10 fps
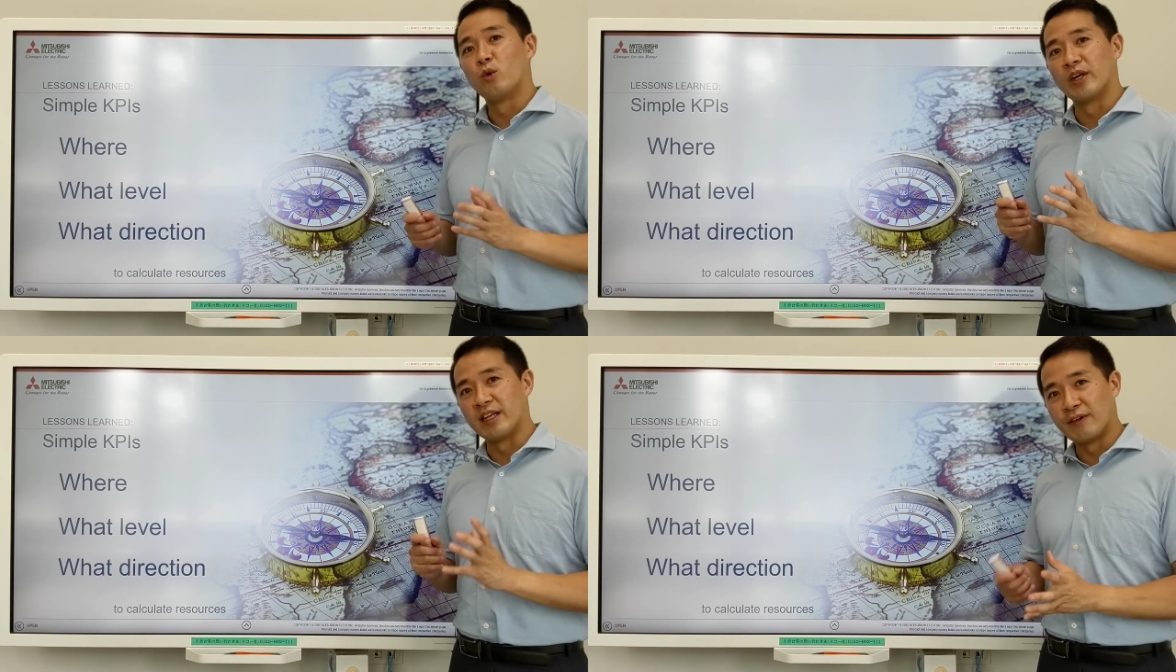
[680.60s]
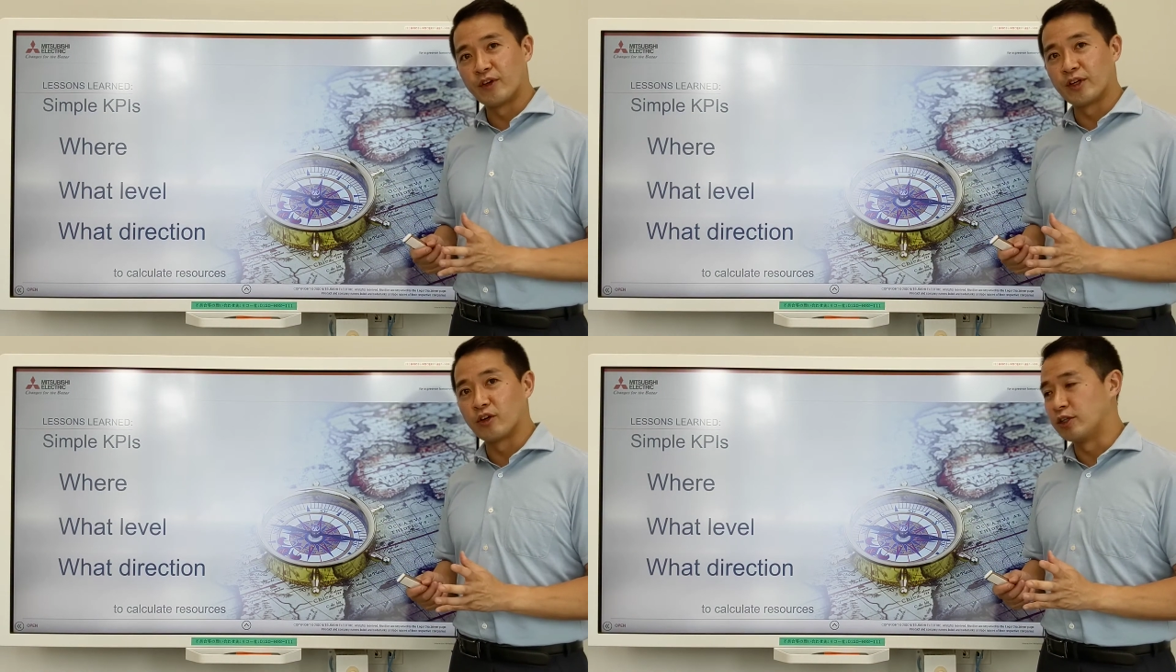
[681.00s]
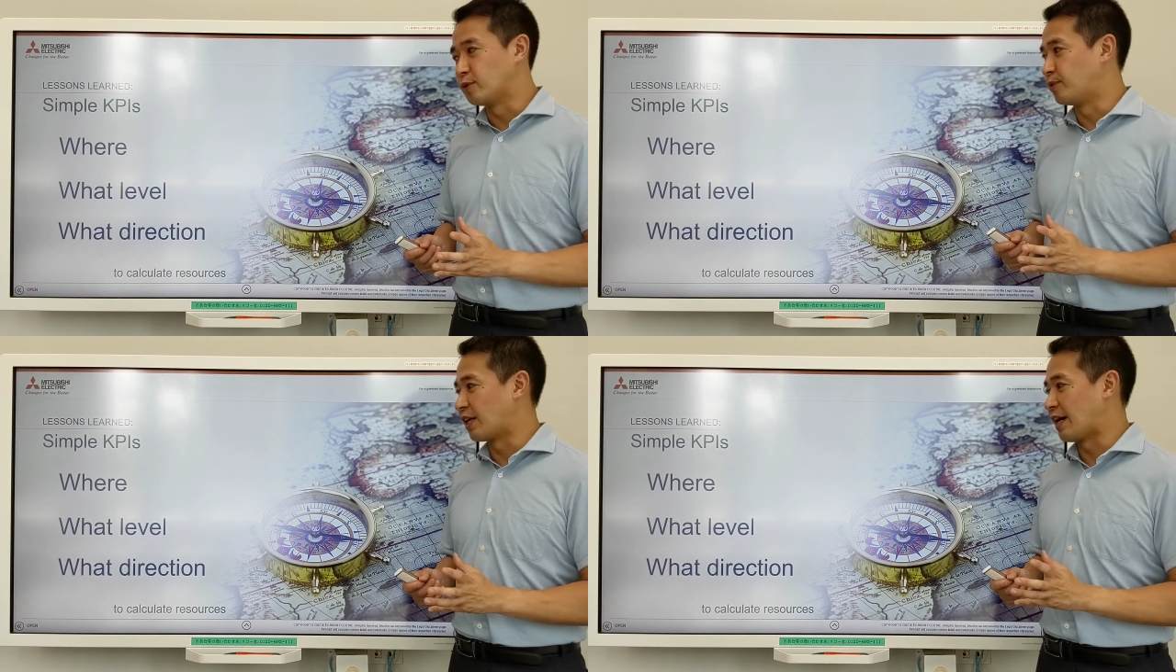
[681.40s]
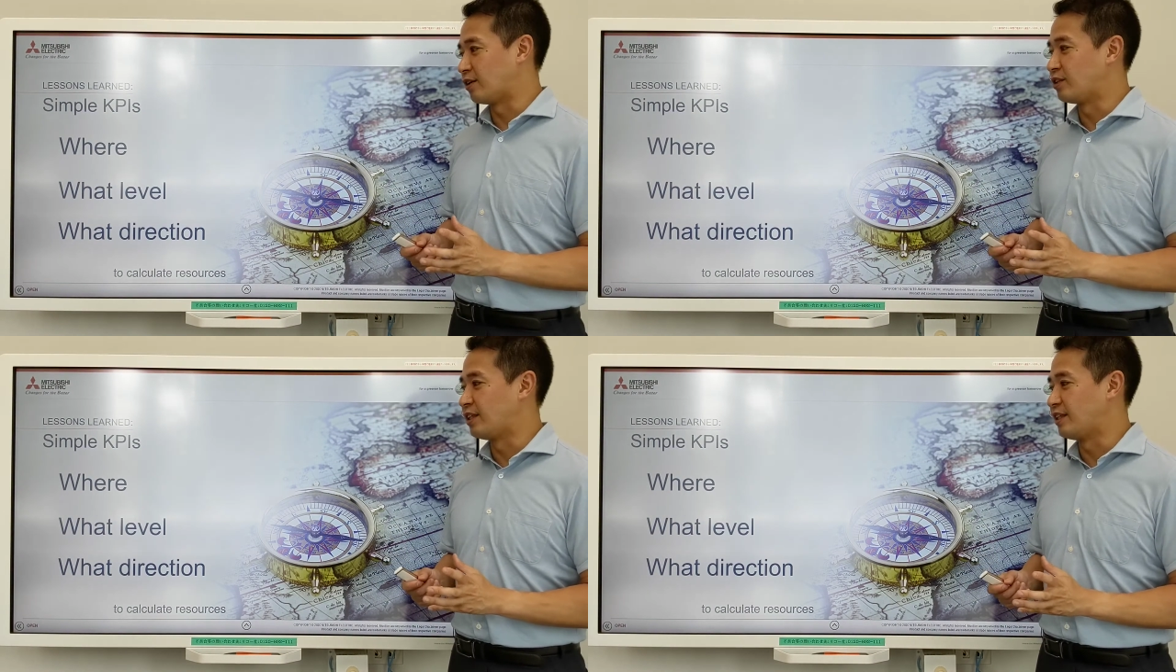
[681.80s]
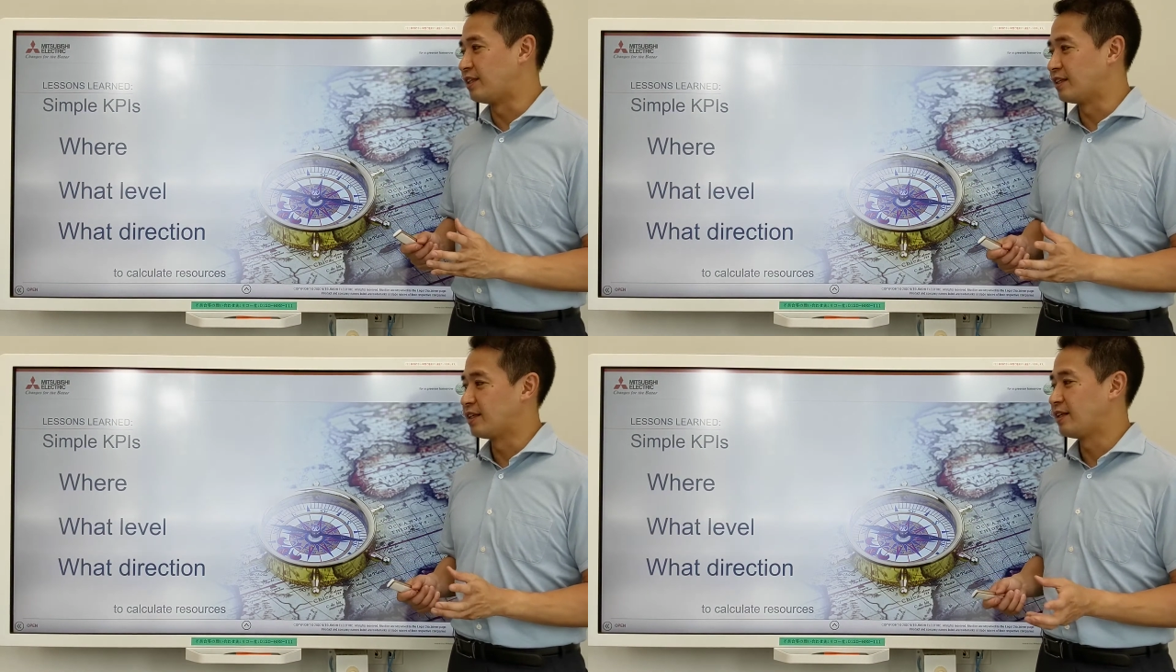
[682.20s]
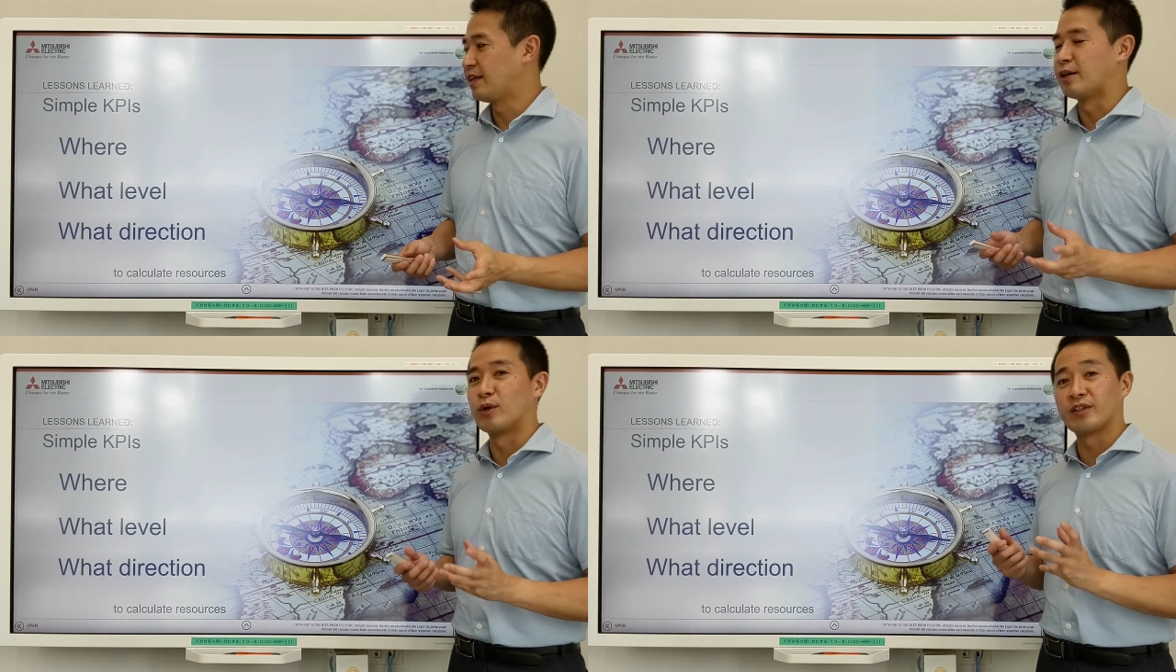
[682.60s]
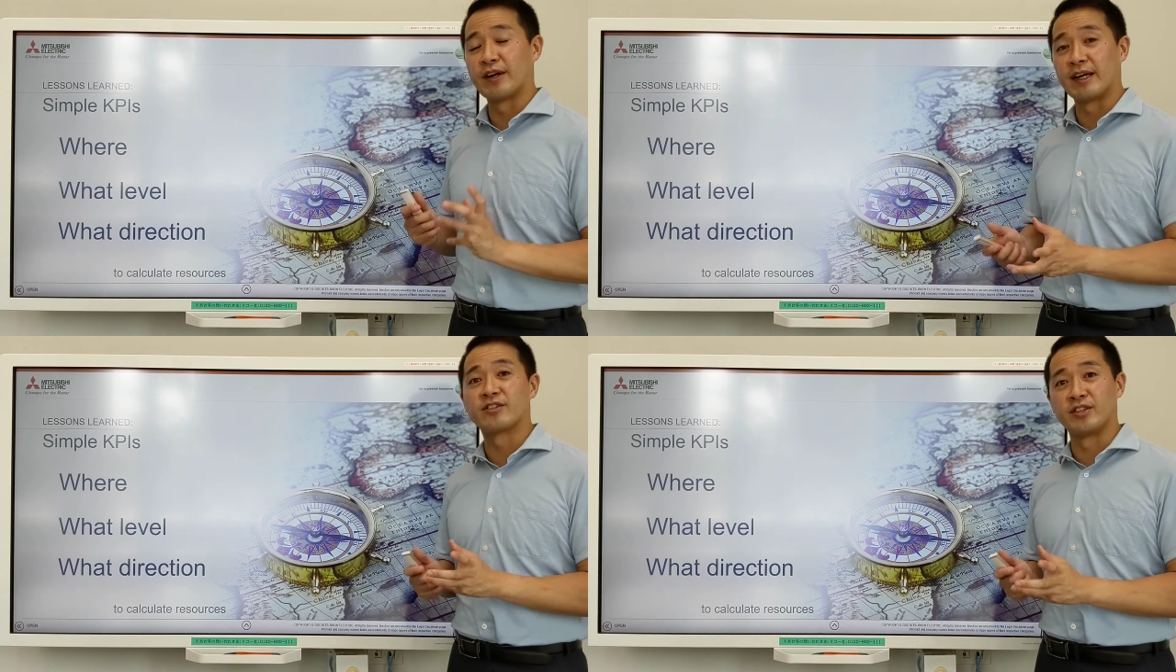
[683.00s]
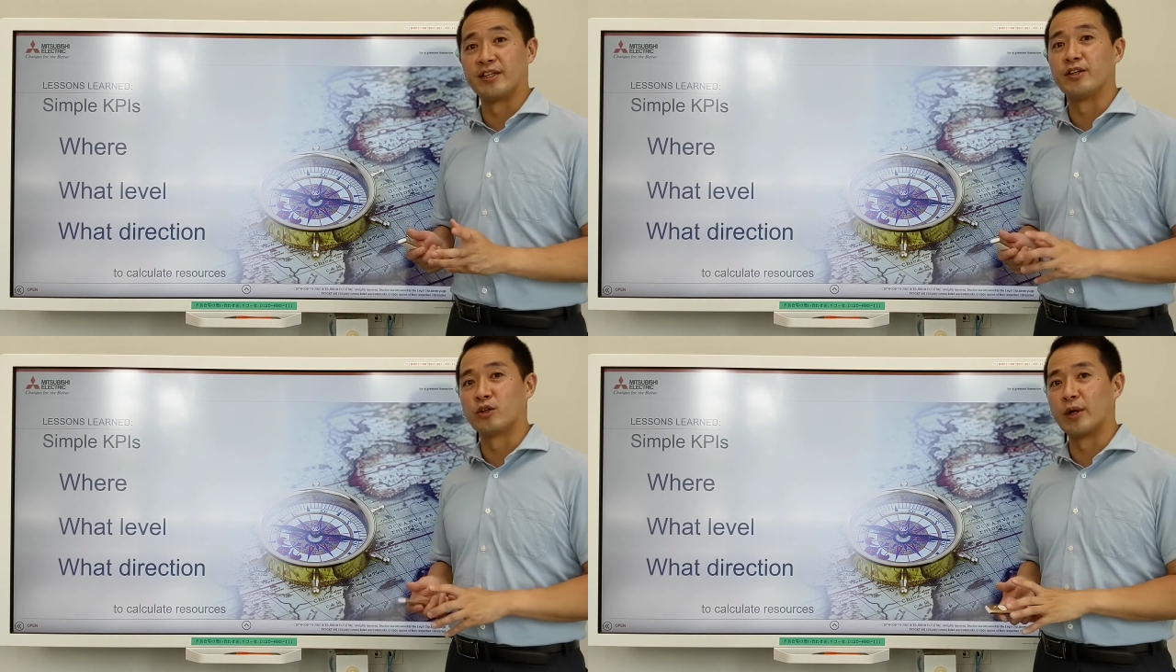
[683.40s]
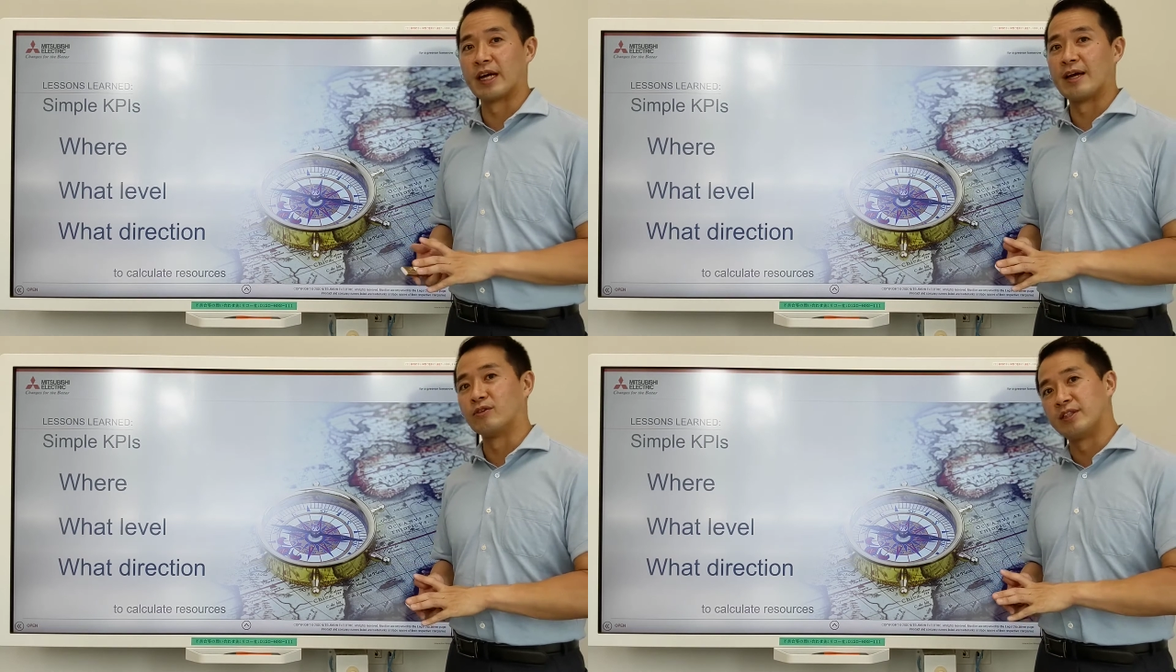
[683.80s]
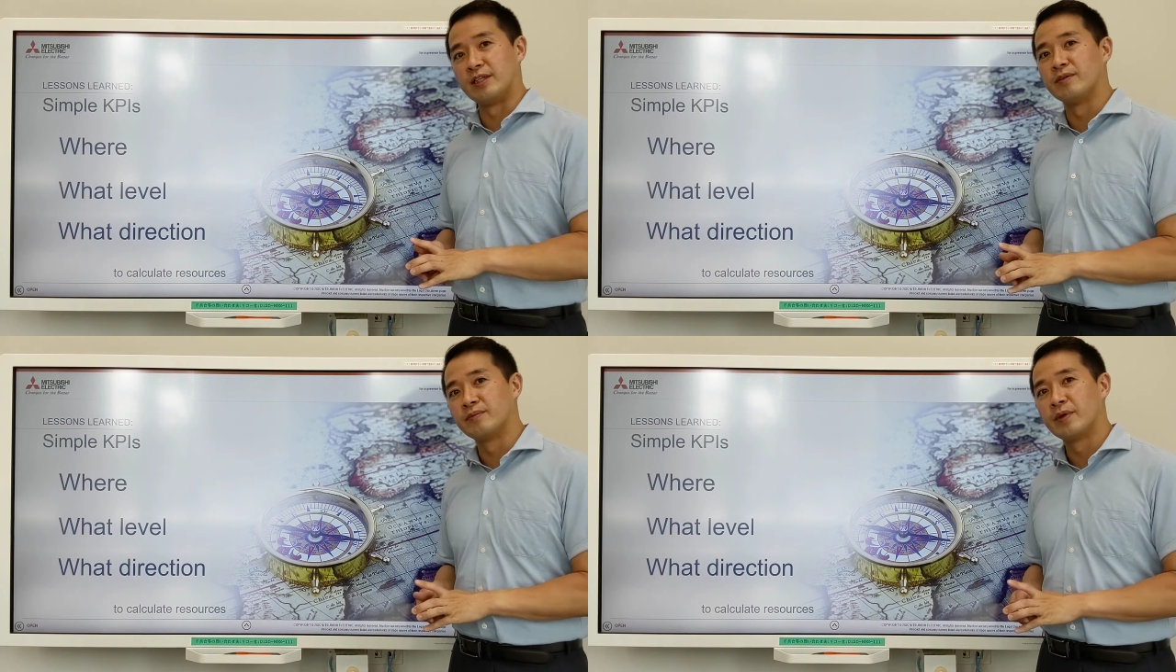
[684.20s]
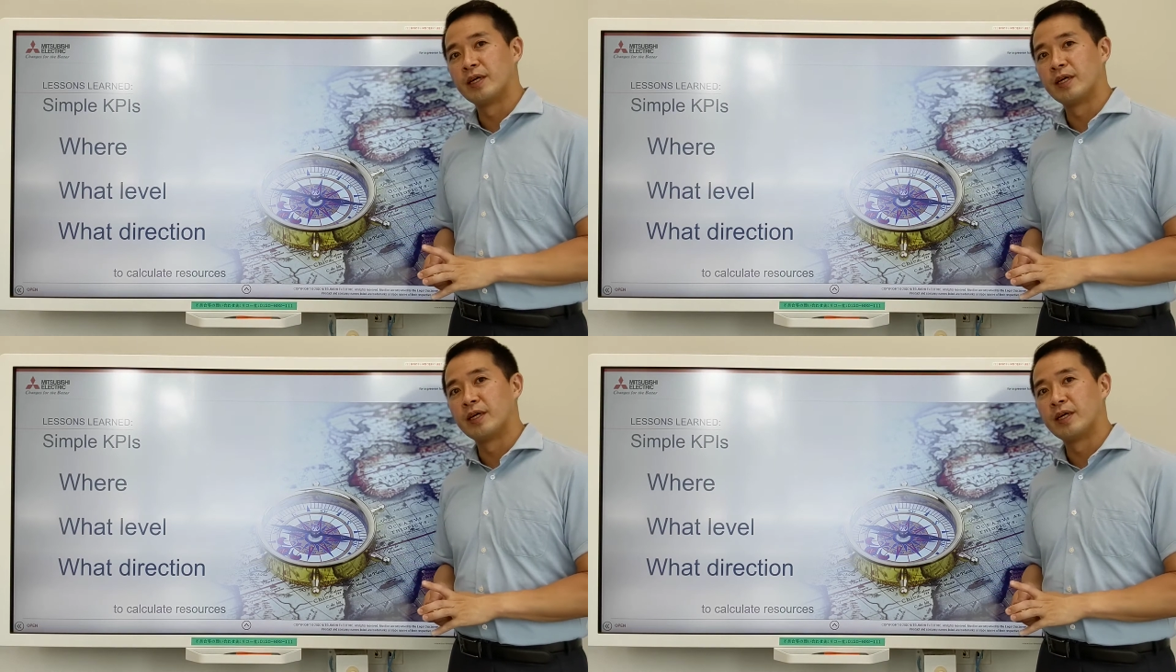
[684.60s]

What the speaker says: What level you're going to put IoT? And what direction you're going IoT?